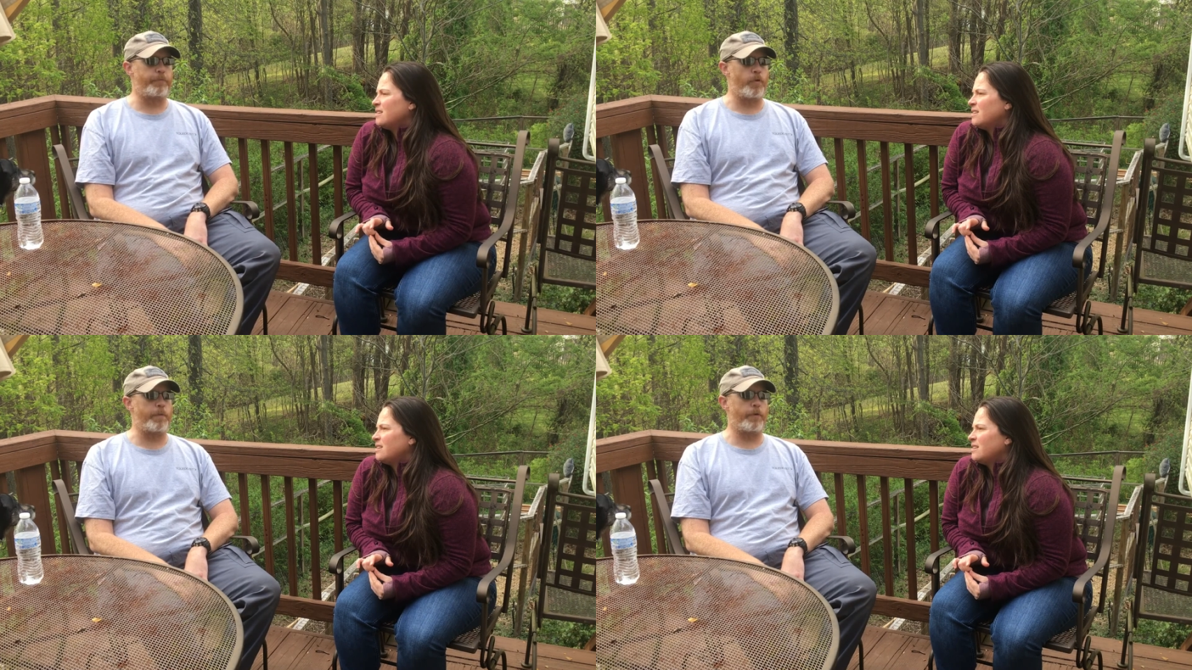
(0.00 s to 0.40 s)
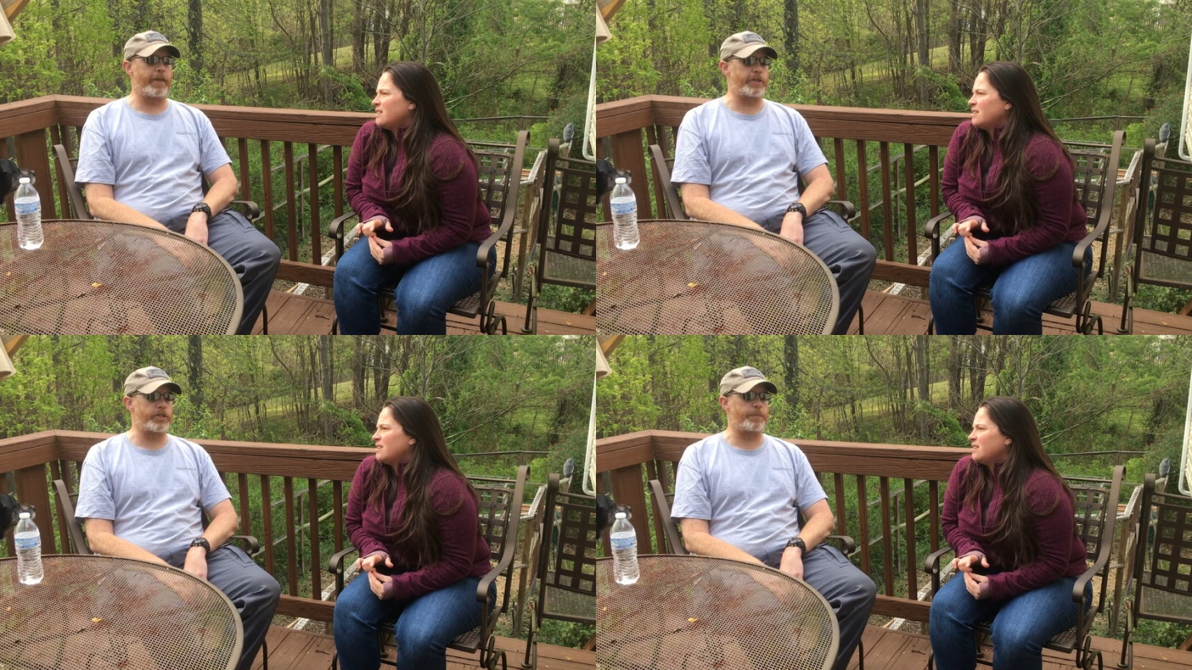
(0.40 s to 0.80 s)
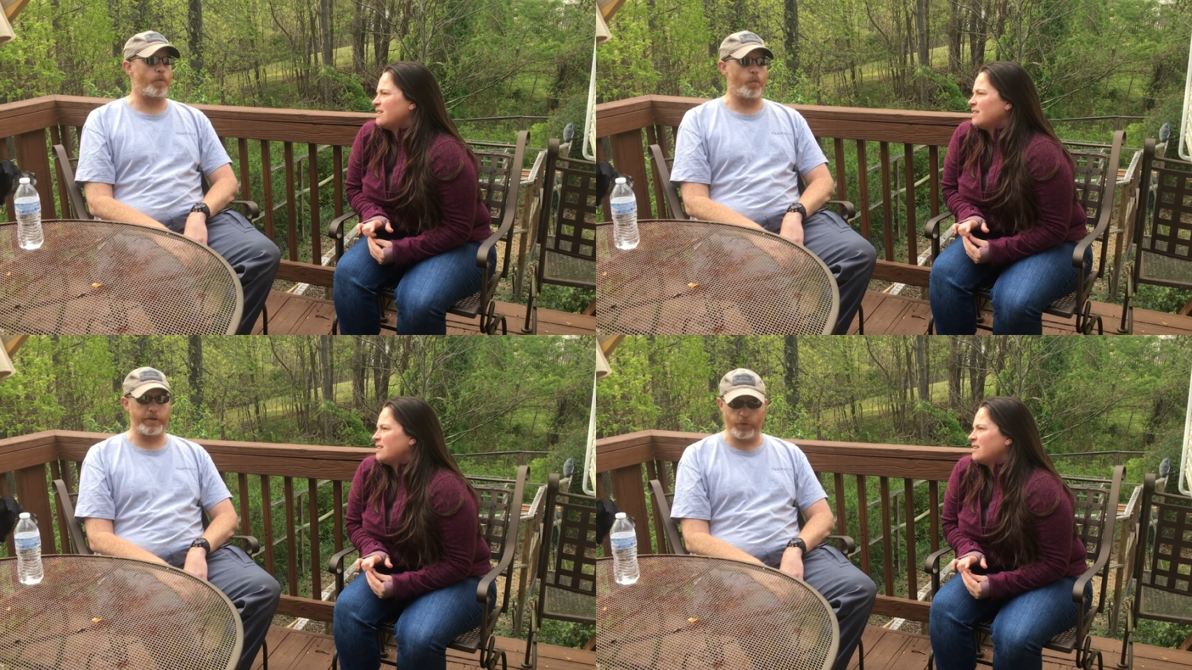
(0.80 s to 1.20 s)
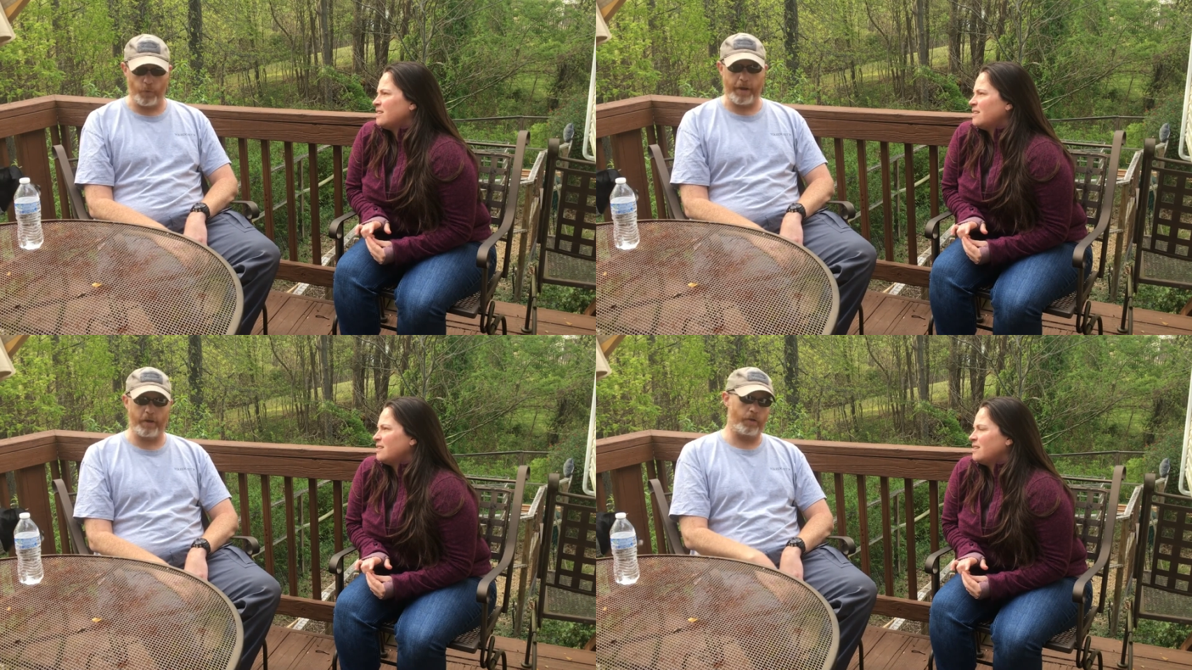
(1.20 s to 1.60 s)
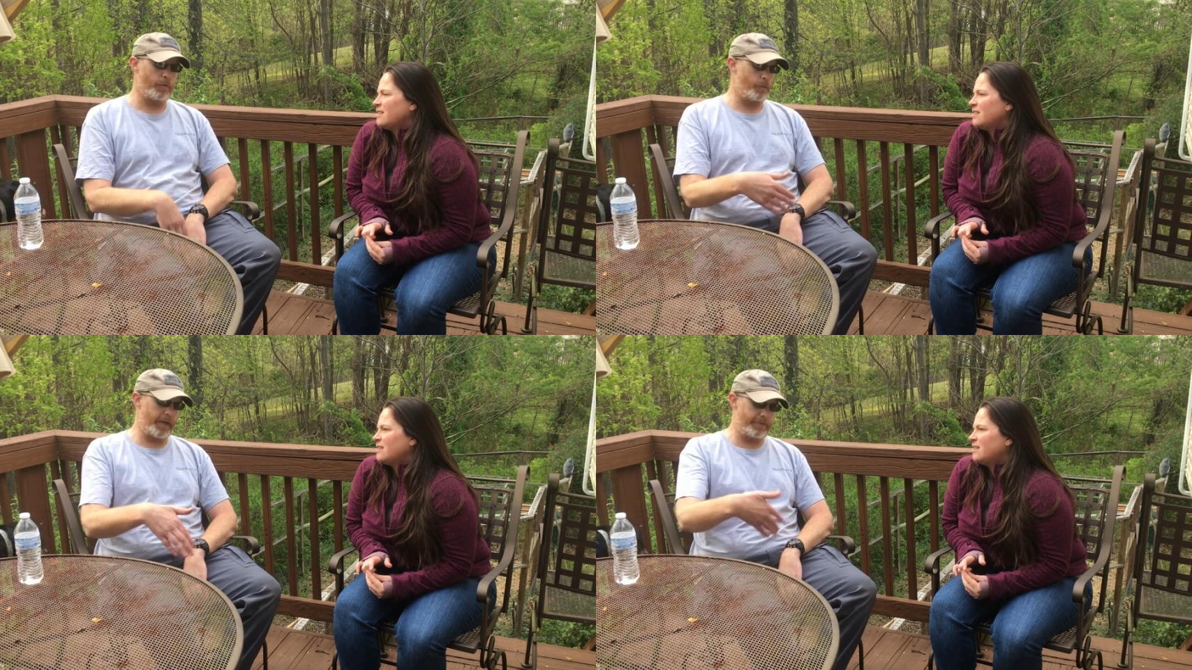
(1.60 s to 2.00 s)
Speaker 1: form a relationship, which you will,
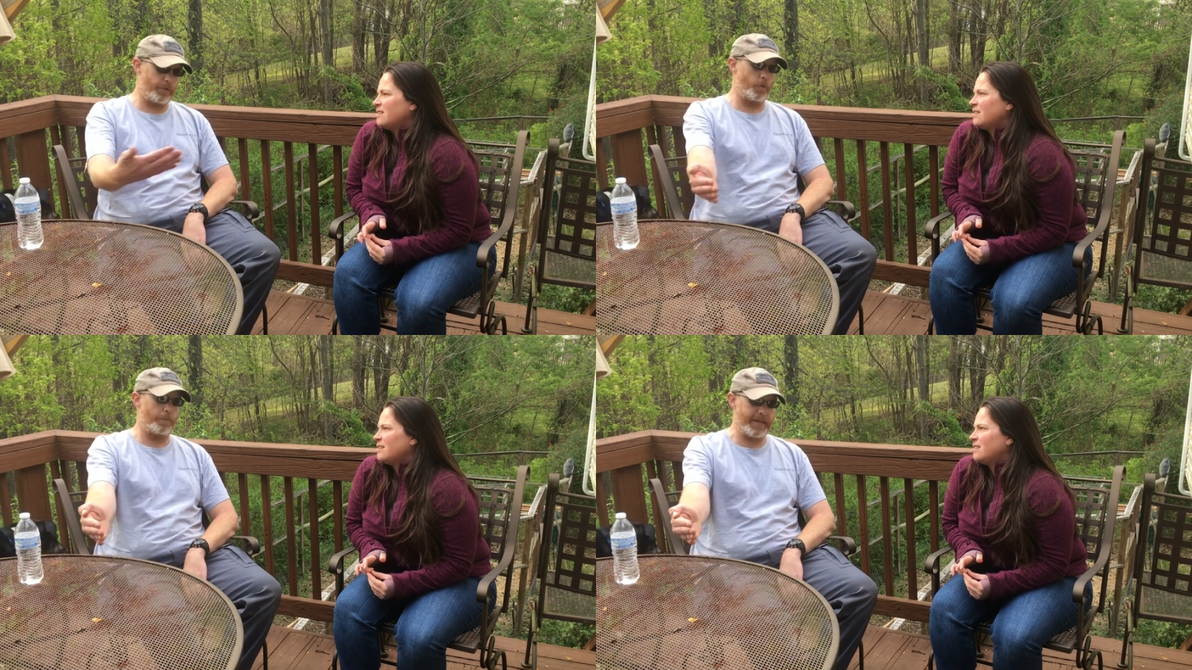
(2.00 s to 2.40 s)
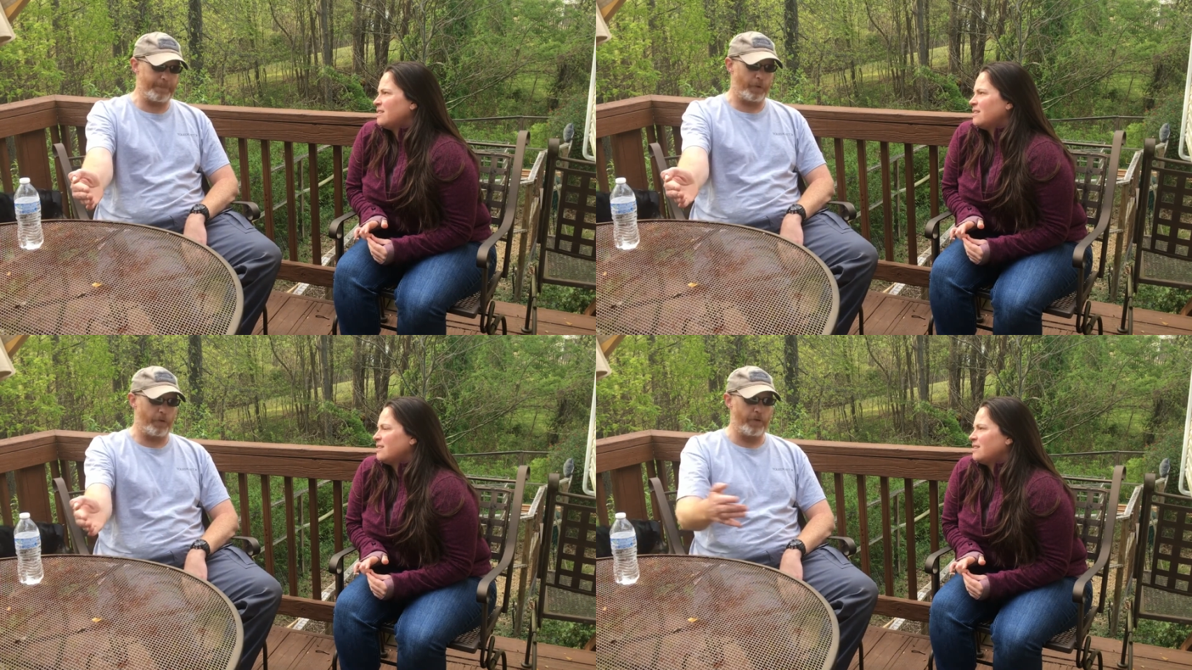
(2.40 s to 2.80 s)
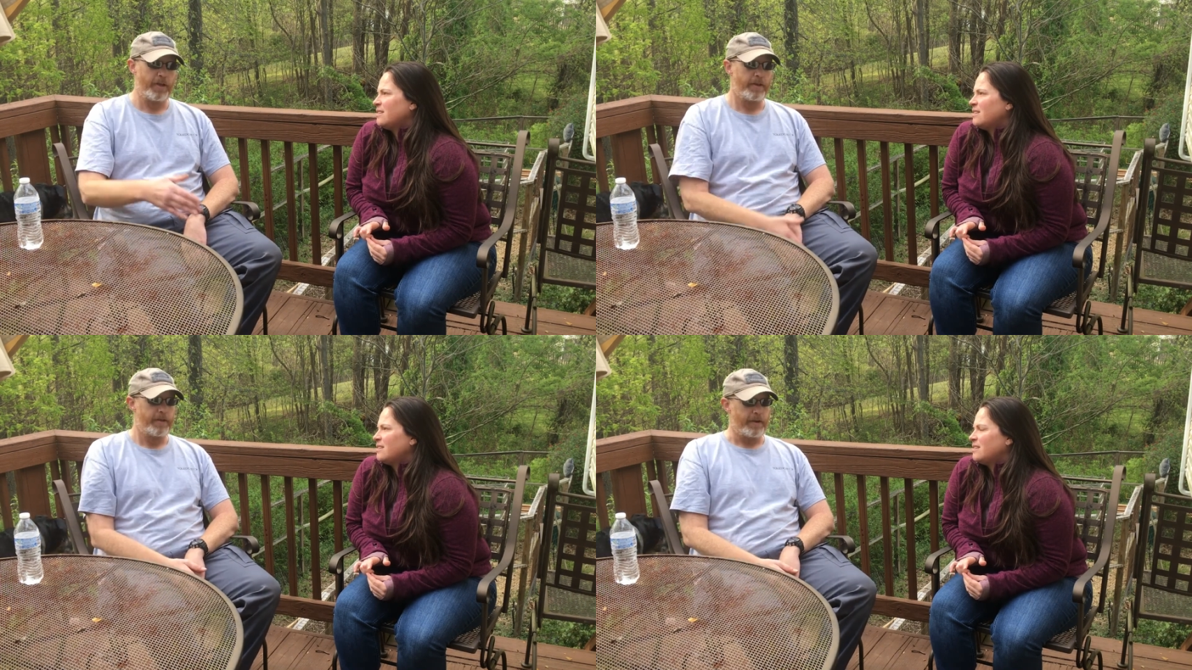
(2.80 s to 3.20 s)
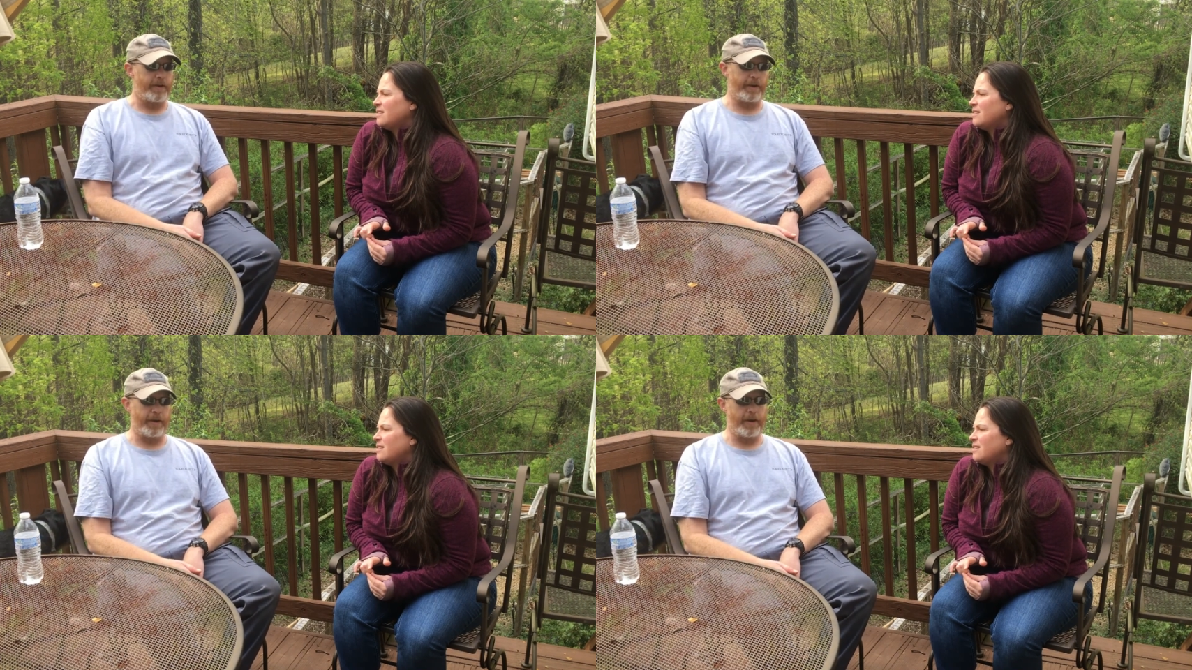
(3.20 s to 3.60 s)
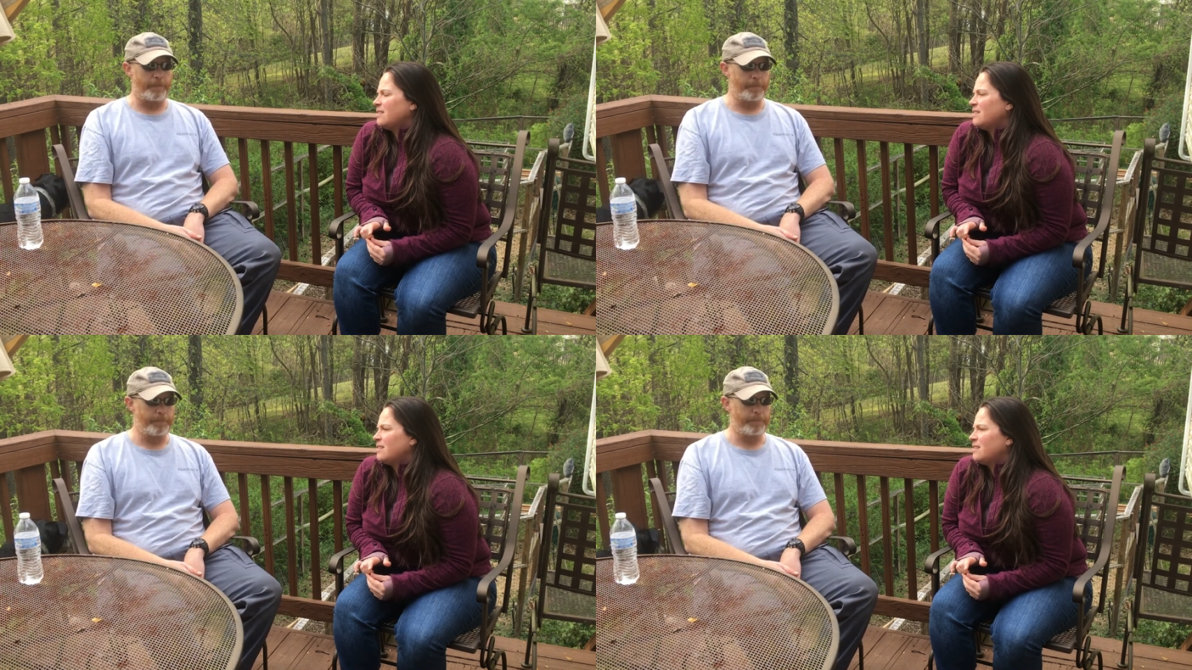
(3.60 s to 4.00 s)
with your people,
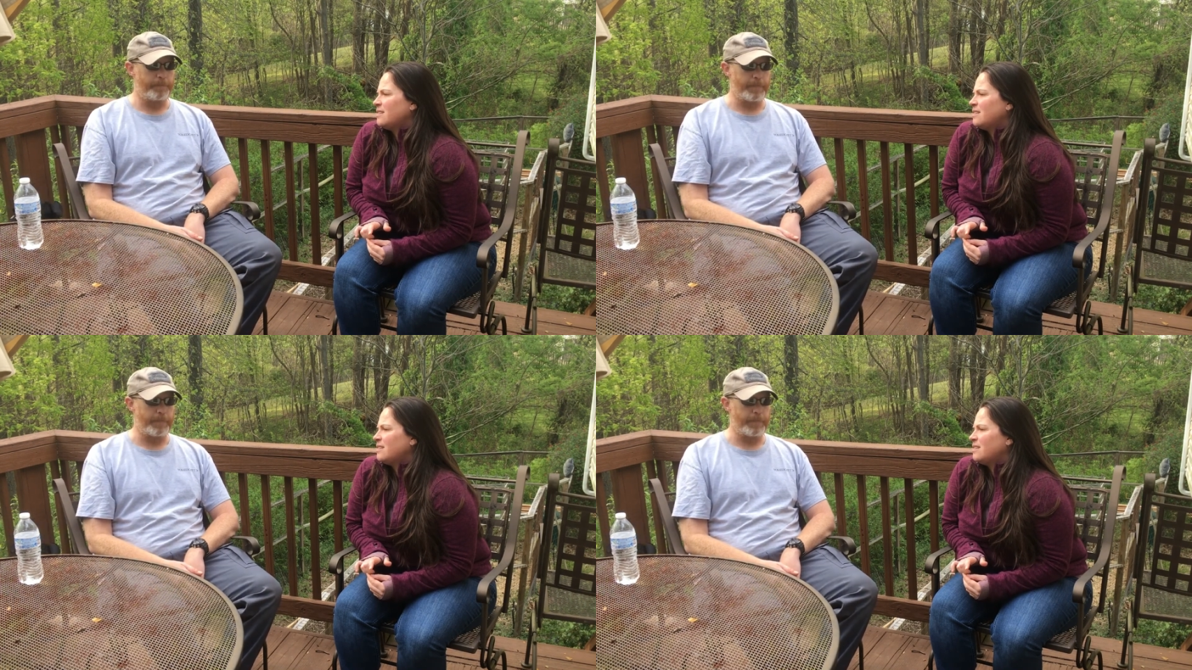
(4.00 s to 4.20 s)
um,